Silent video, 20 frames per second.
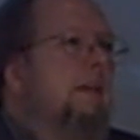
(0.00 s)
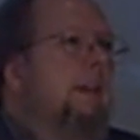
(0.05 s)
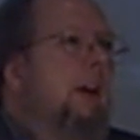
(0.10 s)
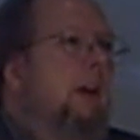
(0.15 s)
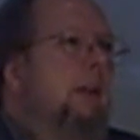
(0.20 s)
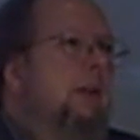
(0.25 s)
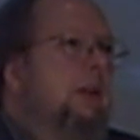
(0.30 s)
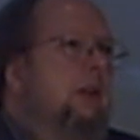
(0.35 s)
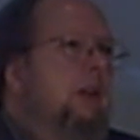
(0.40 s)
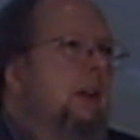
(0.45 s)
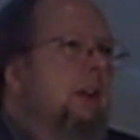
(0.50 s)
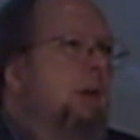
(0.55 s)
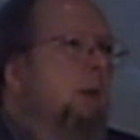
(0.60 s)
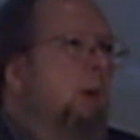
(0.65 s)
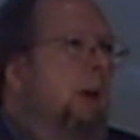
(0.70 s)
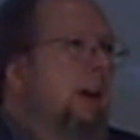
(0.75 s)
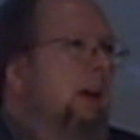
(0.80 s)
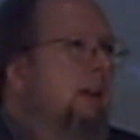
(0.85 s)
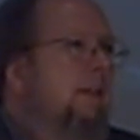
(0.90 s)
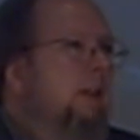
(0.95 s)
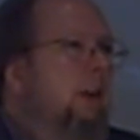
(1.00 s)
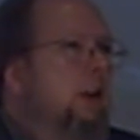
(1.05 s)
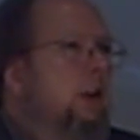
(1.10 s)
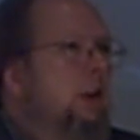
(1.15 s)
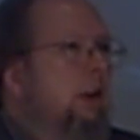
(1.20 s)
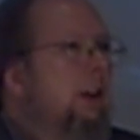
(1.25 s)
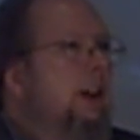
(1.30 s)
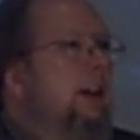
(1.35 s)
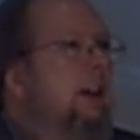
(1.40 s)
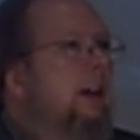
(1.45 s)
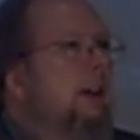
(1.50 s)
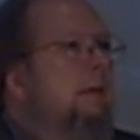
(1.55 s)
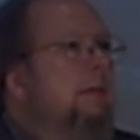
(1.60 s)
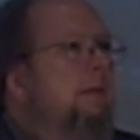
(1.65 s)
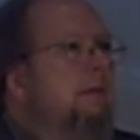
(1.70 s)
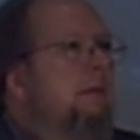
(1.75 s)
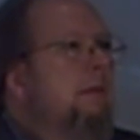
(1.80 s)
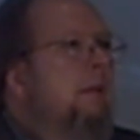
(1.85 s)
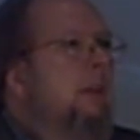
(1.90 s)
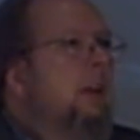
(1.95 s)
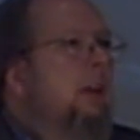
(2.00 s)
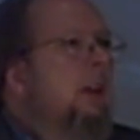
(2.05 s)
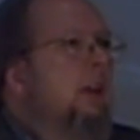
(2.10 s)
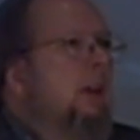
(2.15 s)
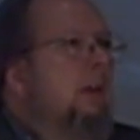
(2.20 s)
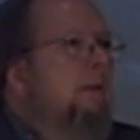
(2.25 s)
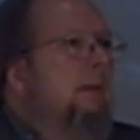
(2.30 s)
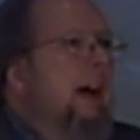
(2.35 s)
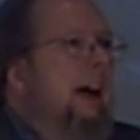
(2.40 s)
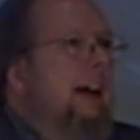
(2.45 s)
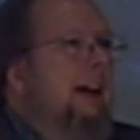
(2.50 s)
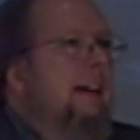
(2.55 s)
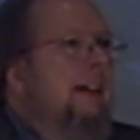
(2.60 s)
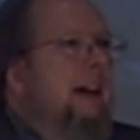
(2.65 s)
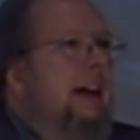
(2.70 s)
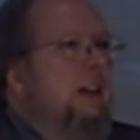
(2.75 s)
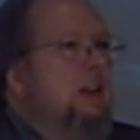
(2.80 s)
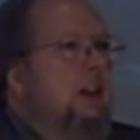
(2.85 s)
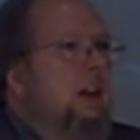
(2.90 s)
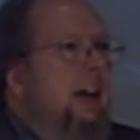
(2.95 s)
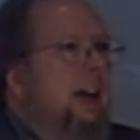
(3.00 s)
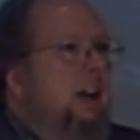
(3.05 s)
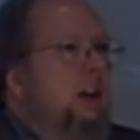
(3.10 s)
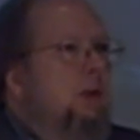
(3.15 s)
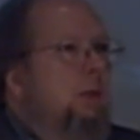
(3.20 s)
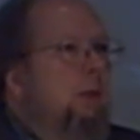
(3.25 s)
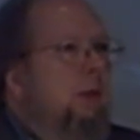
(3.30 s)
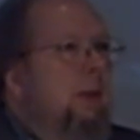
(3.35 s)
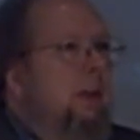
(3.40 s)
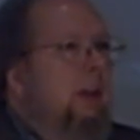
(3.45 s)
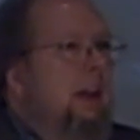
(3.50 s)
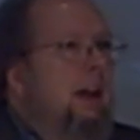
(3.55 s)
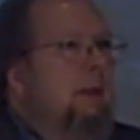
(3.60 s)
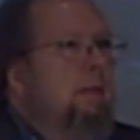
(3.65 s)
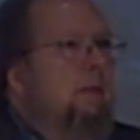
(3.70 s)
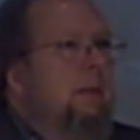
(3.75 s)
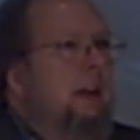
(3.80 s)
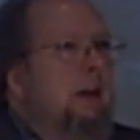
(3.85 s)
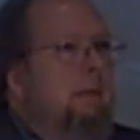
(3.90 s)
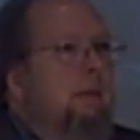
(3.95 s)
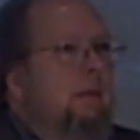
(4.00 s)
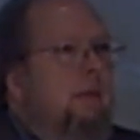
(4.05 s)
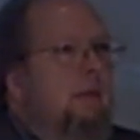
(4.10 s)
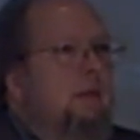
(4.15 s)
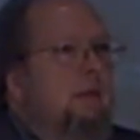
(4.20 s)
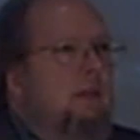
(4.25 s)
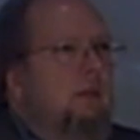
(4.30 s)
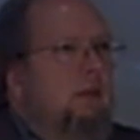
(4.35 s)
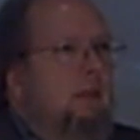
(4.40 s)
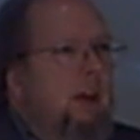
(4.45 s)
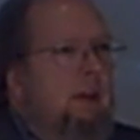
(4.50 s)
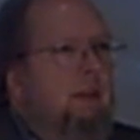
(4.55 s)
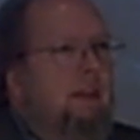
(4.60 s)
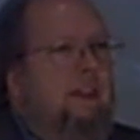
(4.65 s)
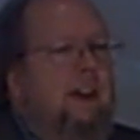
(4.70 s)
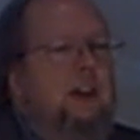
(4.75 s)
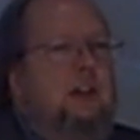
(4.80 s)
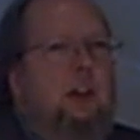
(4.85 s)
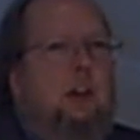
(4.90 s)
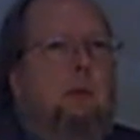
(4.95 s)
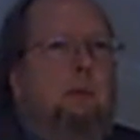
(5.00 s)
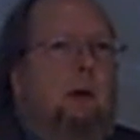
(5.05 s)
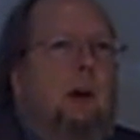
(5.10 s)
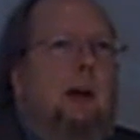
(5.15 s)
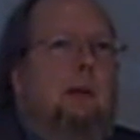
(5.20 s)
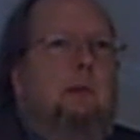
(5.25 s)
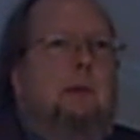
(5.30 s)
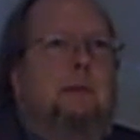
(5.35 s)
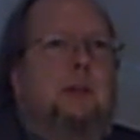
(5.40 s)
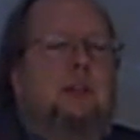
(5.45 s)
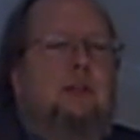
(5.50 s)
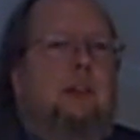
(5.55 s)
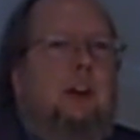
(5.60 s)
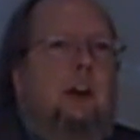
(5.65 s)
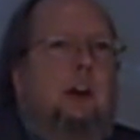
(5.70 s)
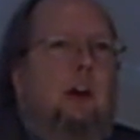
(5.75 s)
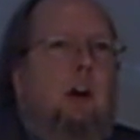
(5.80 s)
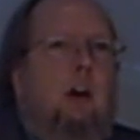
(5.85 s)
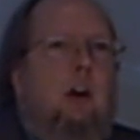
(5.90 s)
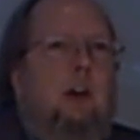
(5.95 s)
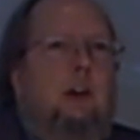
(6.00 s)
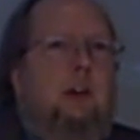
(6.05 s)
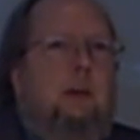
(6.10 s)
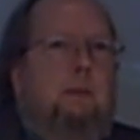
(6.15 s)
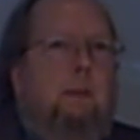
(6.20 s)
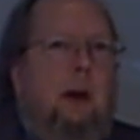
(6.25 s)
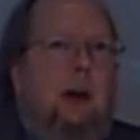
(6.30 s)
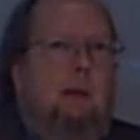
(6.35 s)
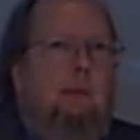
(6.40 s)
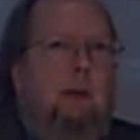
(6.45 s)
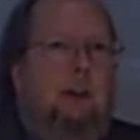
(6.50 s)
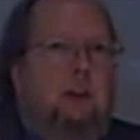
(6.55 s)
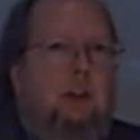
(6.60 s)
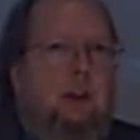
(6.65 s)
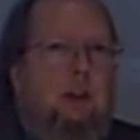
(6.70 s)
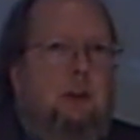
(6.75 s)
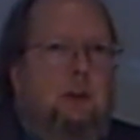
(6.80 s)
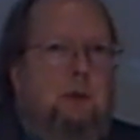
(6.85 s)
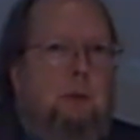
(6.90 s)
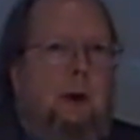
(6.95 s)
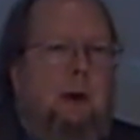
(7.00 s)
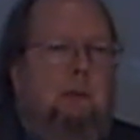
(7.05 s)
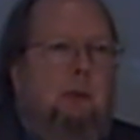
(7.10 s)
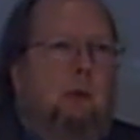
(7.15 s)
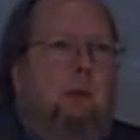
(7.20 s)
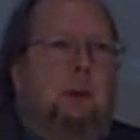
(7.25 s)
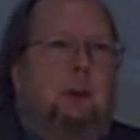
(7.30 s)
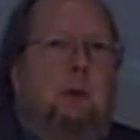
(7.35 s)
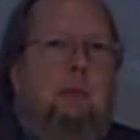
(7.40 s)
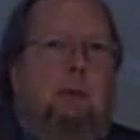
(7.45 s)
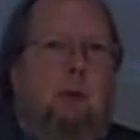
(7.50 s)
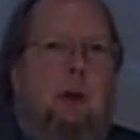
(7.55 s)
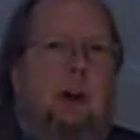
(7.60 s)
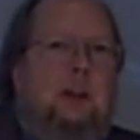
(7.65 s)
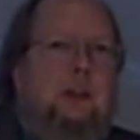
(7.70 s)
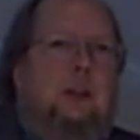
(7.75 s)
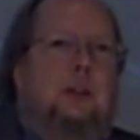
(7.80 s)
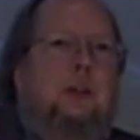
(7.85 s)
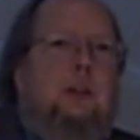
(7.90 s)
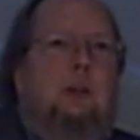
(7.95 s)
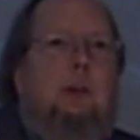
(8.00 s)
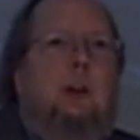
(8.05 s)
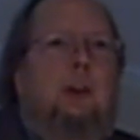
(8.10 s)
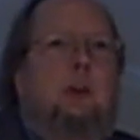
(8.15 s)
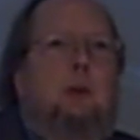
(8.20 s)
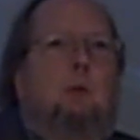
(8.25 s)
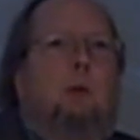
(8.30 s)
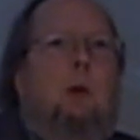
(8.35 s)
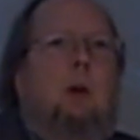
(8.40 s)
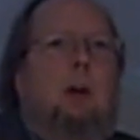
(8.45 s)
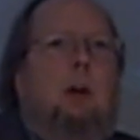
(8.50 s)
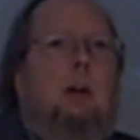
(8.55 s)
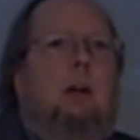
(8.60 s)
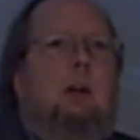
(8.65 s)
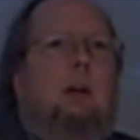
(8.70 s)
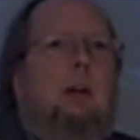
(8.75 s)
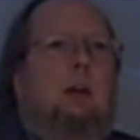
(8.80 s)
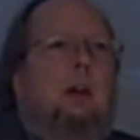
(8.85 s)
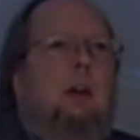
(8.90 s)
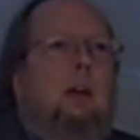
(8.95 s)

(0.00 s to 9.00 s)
folks in the wake of Katrina, back in that stage when they were facing the problem. It's very hard to publish a newspaper when your presses are underwater.